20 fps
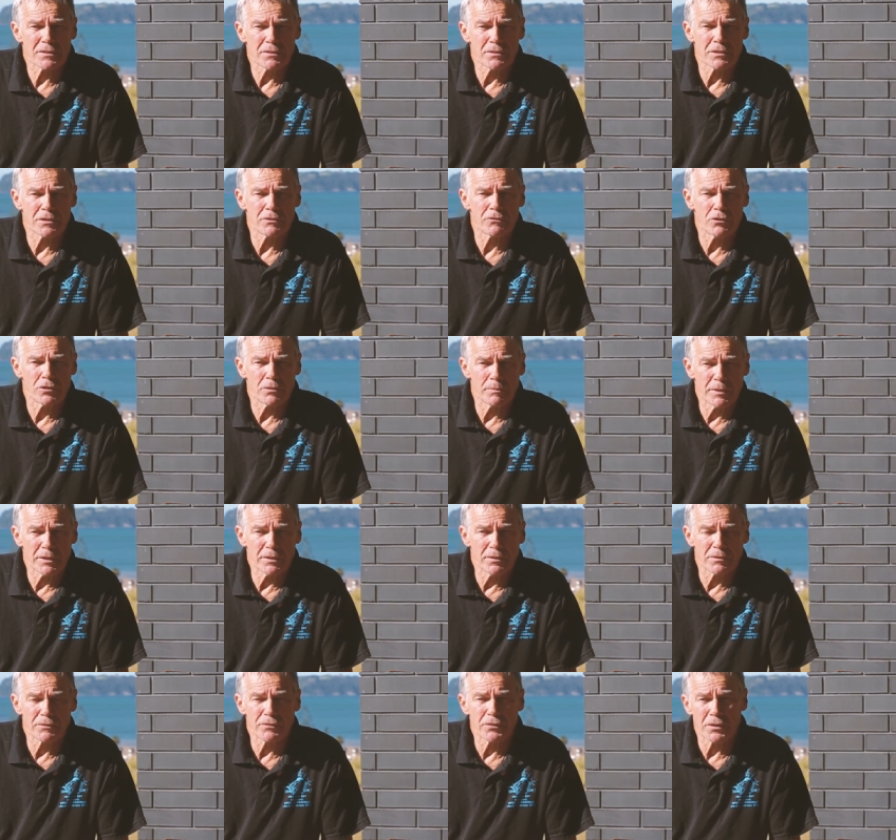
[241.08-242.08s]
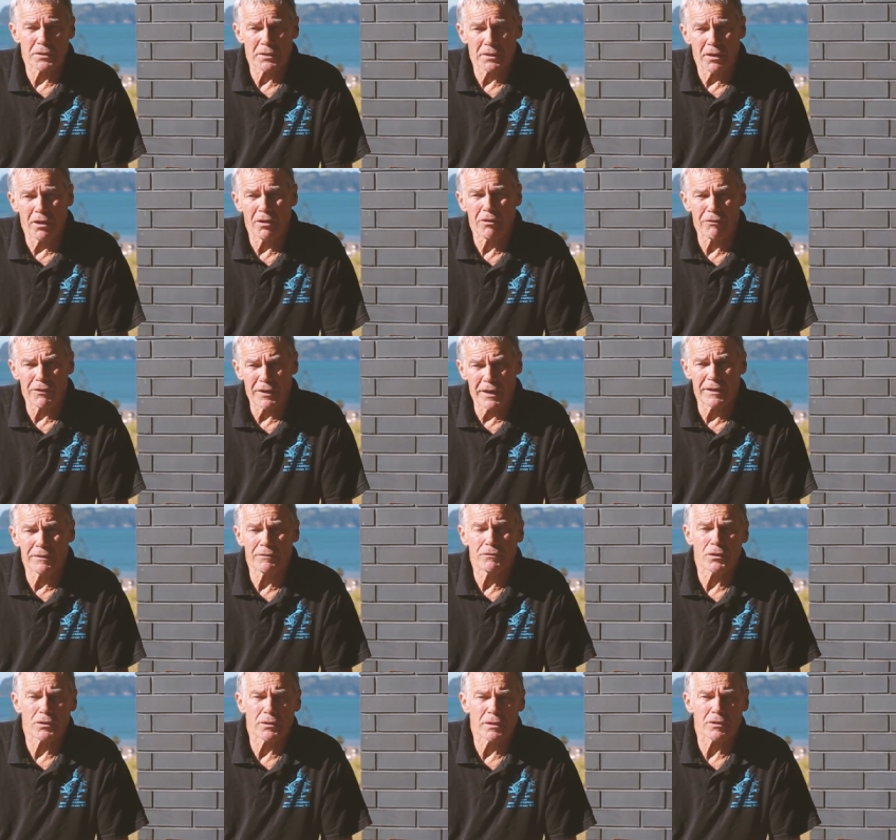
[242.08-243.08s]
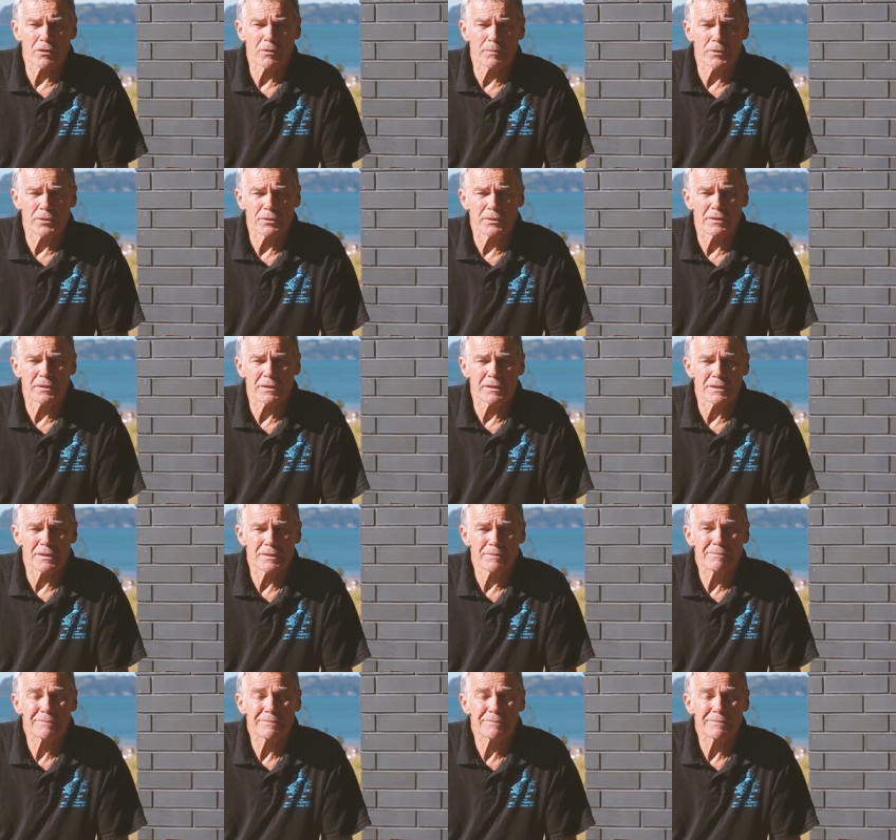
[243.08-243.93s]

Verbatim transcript: because it will be good for the Gulf and for our communities.